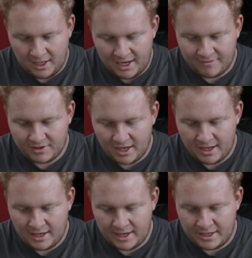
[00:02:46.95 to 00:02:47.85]
I've
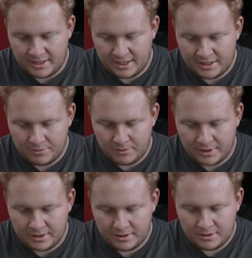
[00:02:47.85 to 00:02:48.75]
got a
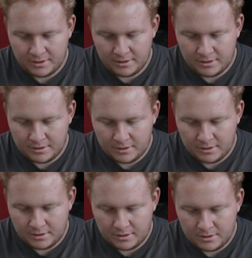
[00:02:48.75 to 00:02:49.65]
ninety-one.
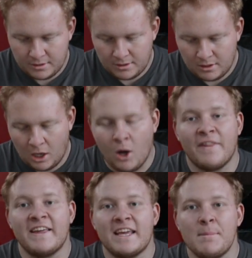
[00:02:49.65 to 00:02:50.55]
Oh,
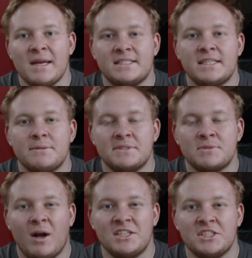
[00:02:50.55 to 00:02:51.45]
I think he meant he
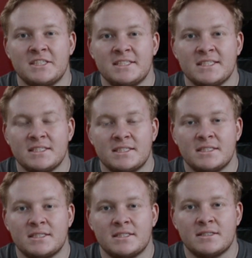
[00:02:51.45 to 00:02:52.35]
was watching
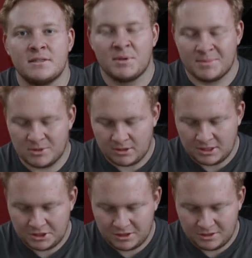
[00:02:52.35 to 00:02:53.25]
since the Purple
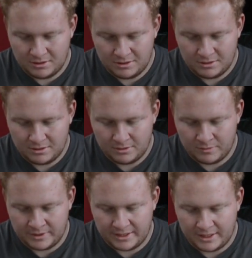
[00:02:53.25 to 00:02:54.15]
Crush
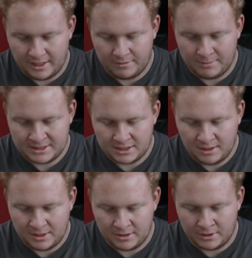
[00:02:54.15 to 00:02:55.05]
when it got messed
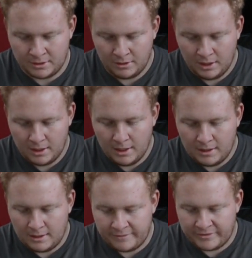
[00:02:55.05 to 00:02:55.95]
up. I don't know.
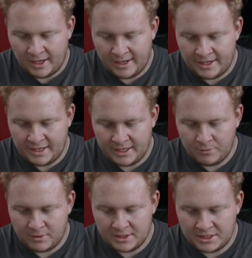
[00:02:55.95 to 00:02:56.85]
I've got a
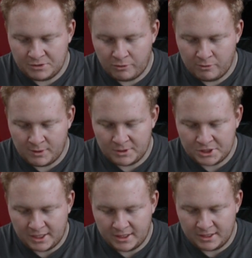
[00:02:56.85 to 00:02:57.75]
ninety-one D twenty-one,
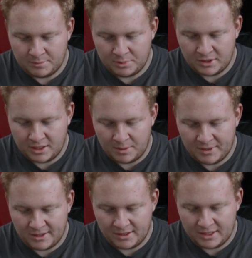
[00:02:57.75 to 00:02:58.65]
wish I could put a
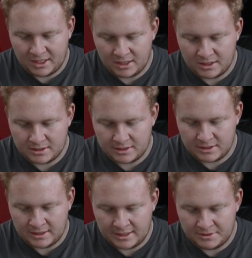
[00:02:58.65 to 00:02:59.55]
pic on here
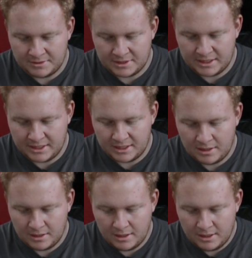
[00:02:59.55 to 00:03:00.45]
to let you see
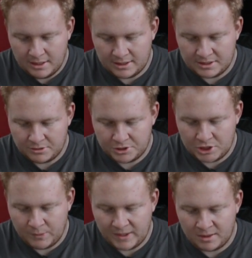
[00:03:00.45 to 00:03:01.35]
it. It's no
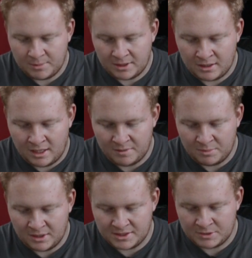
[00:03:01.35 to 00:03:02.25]
show winner, a lot
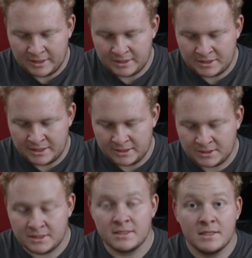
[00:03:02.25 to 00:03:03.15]
of blood, sweat, and
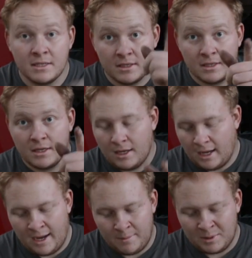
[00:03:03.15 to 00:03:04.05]
tears.
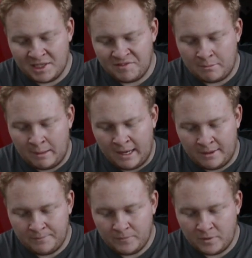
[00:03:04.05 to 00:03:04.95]
I believe it,
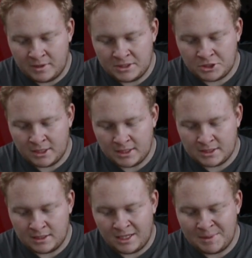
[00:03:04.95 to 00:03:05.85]
man. These
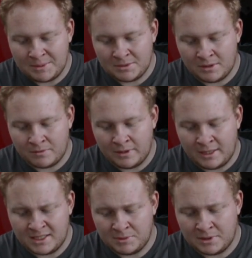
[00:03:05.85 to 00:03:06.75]
trucks, a lot of people don't
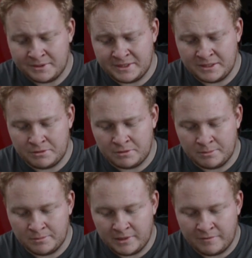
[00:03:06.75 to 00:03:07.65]
realize what goes into
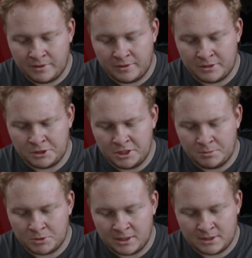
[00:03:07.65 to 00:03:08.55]
them. Even though they're
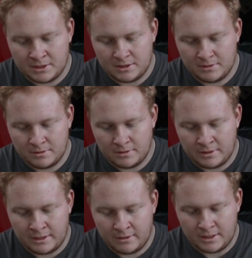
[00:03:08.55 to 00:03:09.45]
cheap trucks,
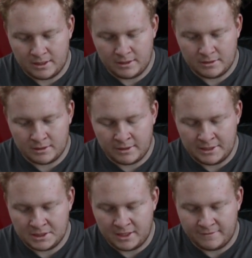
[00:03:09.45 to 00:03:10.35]
they're uh, they're
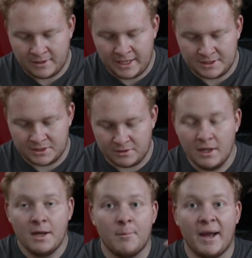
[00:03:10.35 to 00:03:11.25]
great stuff. Okay, so
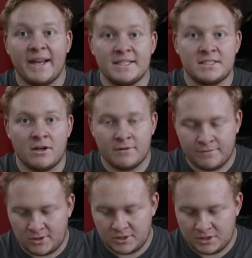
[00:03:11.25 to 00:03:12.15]
Mike is our
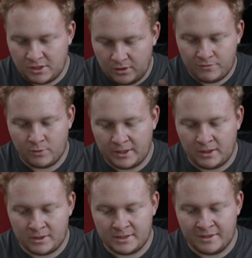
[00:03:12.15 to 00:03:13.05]
first forty
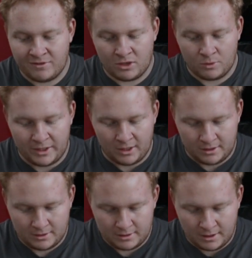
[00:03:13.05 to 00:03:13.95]
dollar gift card
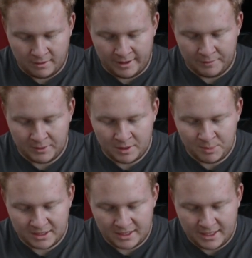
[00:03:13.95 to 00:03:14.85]
winner. All right, we're gonna
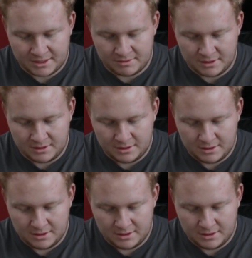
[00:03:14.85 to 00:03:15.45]
pick the next one.